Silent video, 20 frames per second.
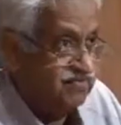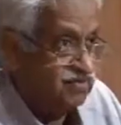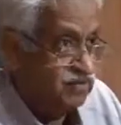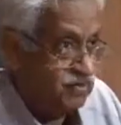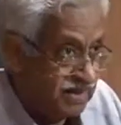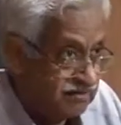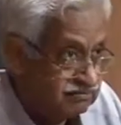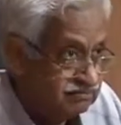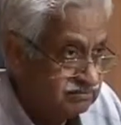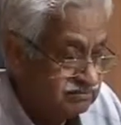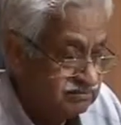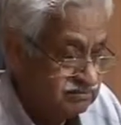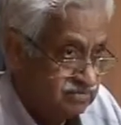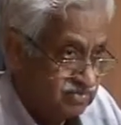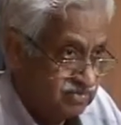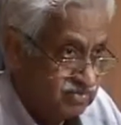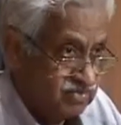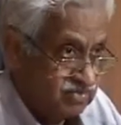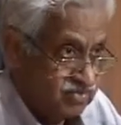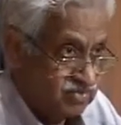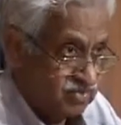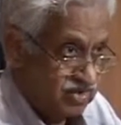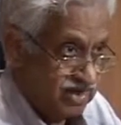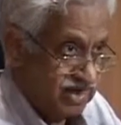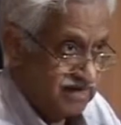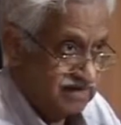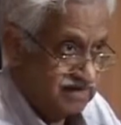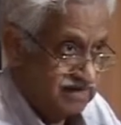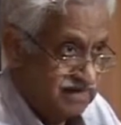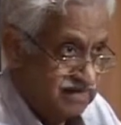fuel.
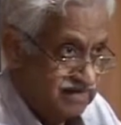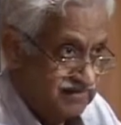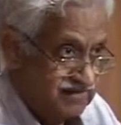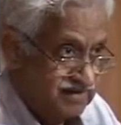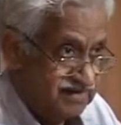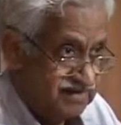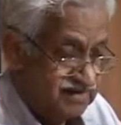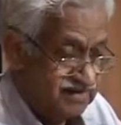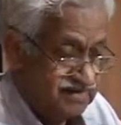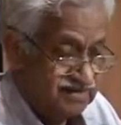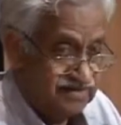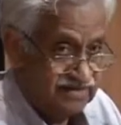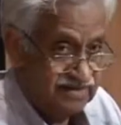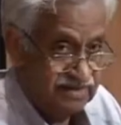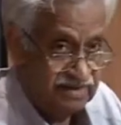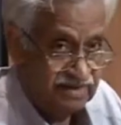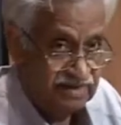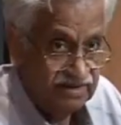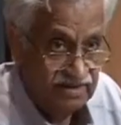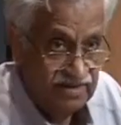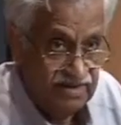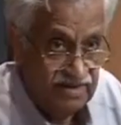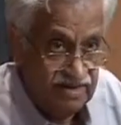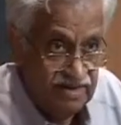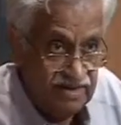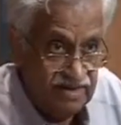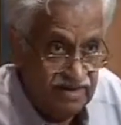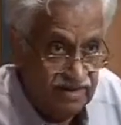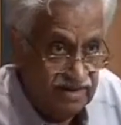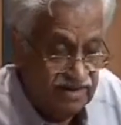Today, 31st,
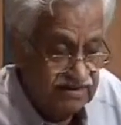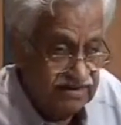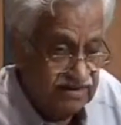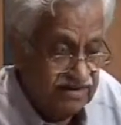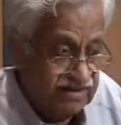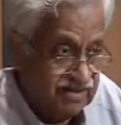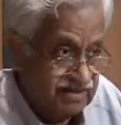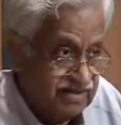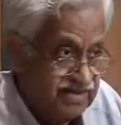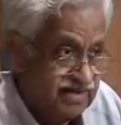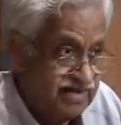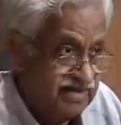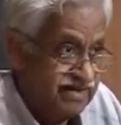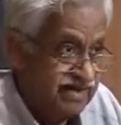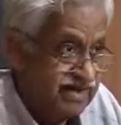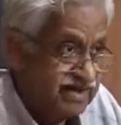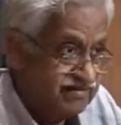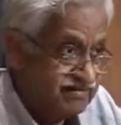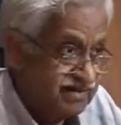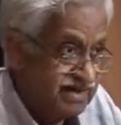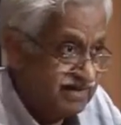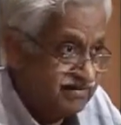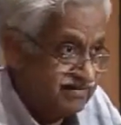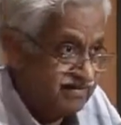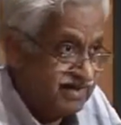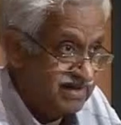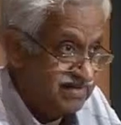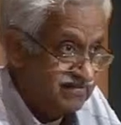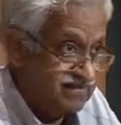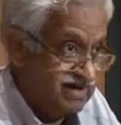is a clear day when
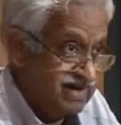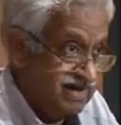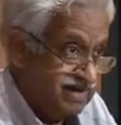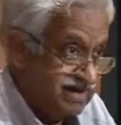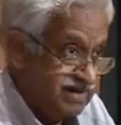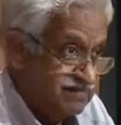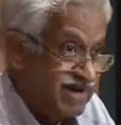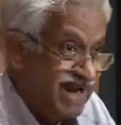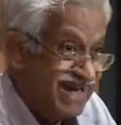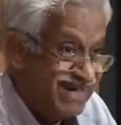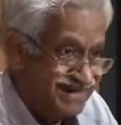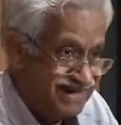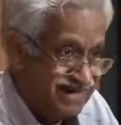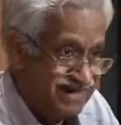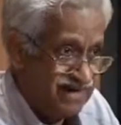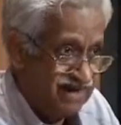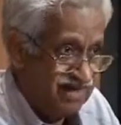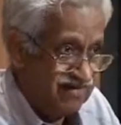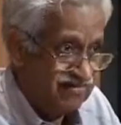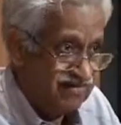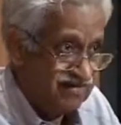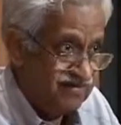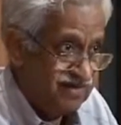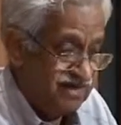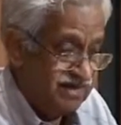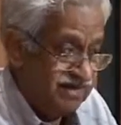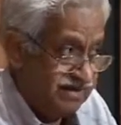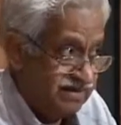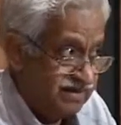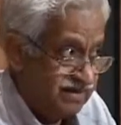we are reminded of
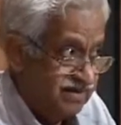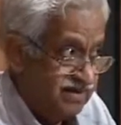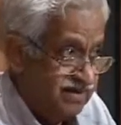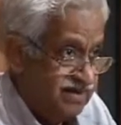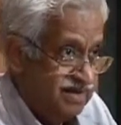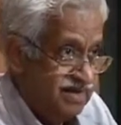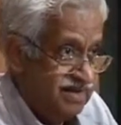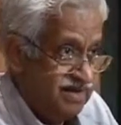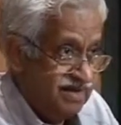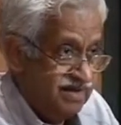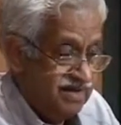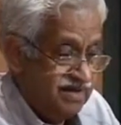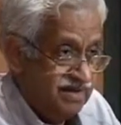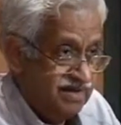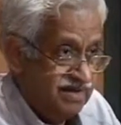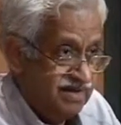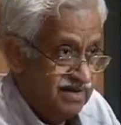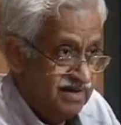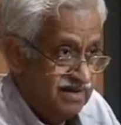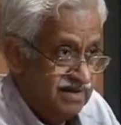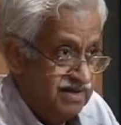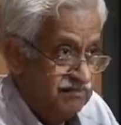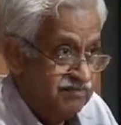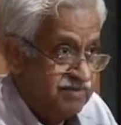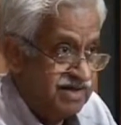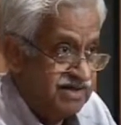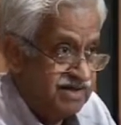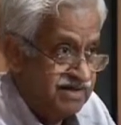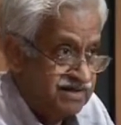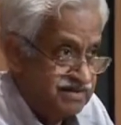our
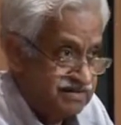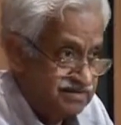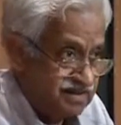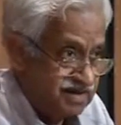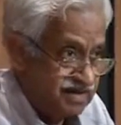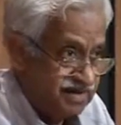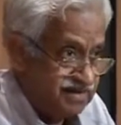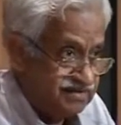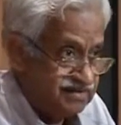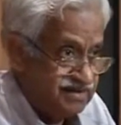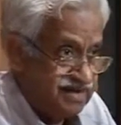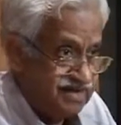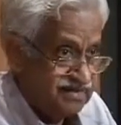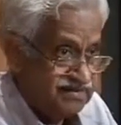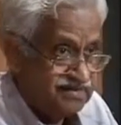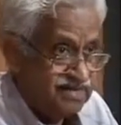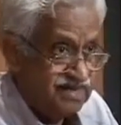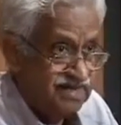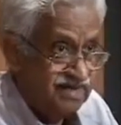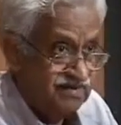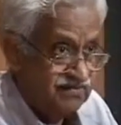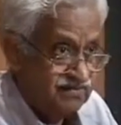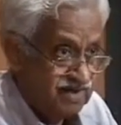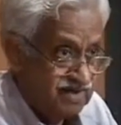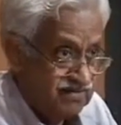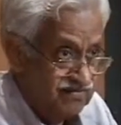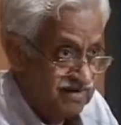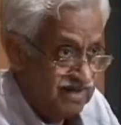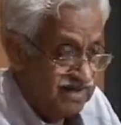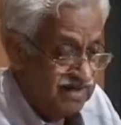dependence on the external
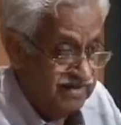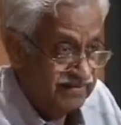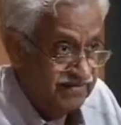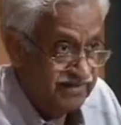world for